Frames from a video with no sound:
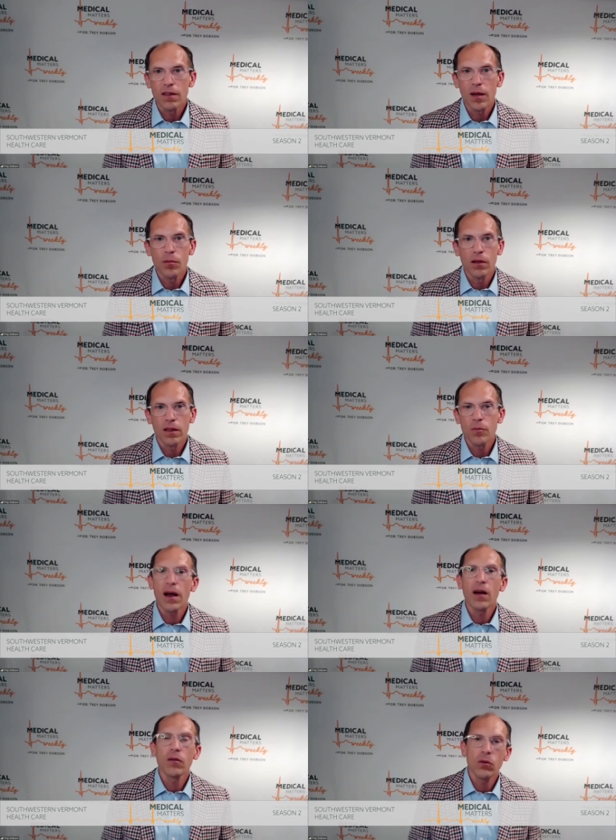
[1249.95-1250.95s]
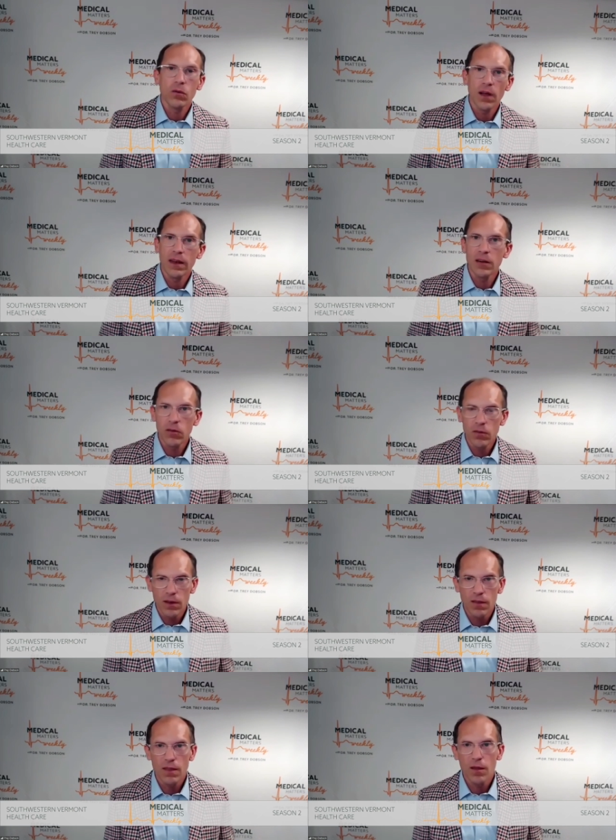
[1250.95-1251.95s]
For example, a spouse who's not
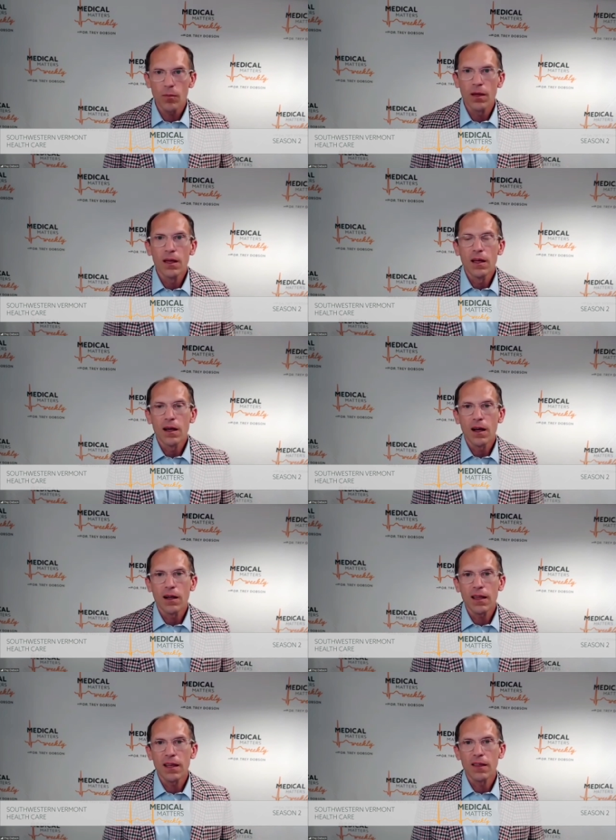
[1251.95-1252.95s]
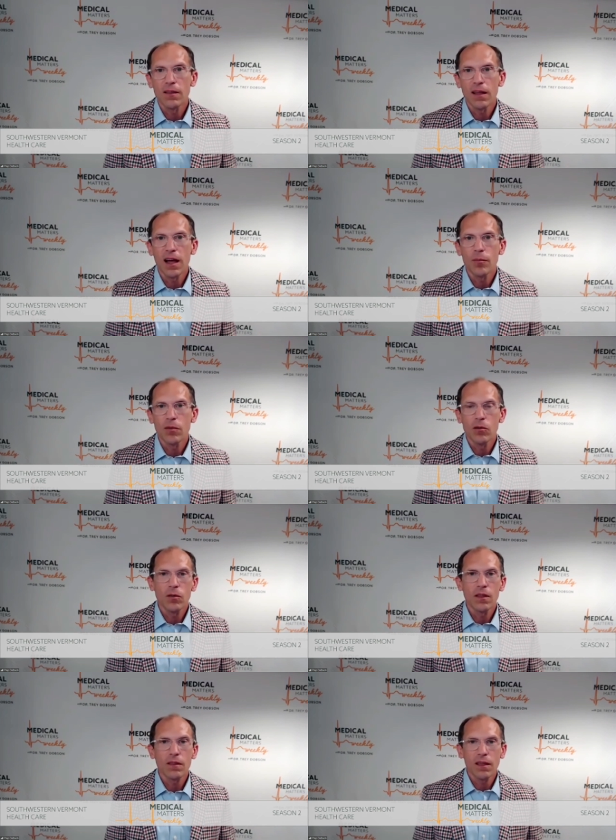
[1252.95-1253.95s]
interested in them, uh, taking the time to
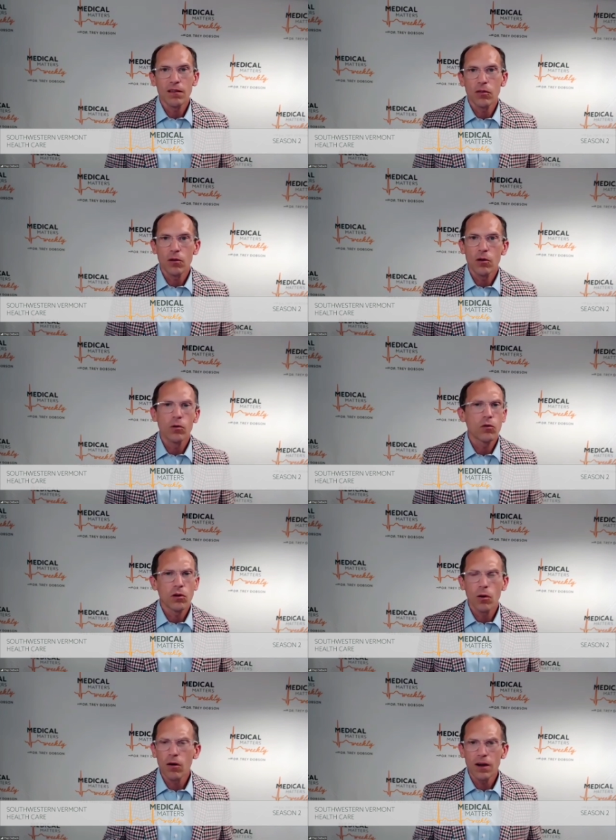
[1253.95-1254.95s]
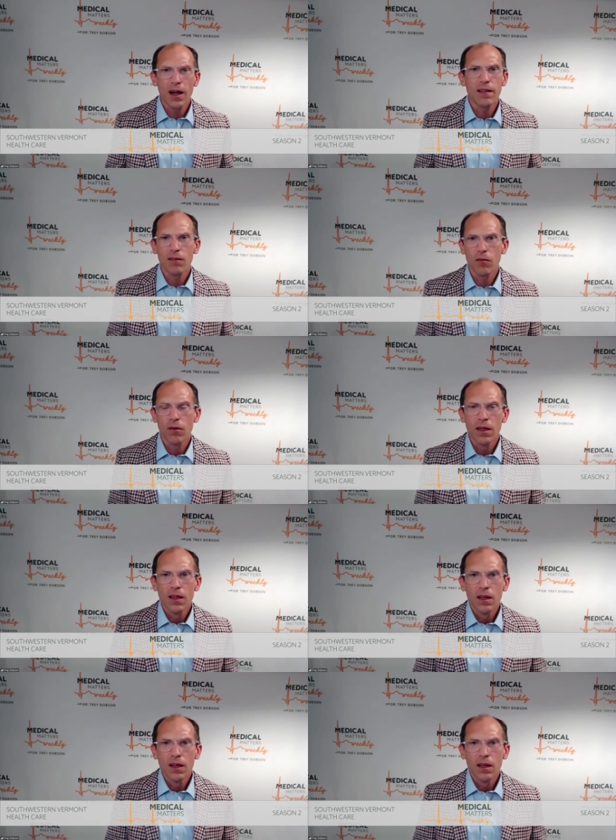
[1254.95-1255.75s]
do these things on their own, you know, all kinds of,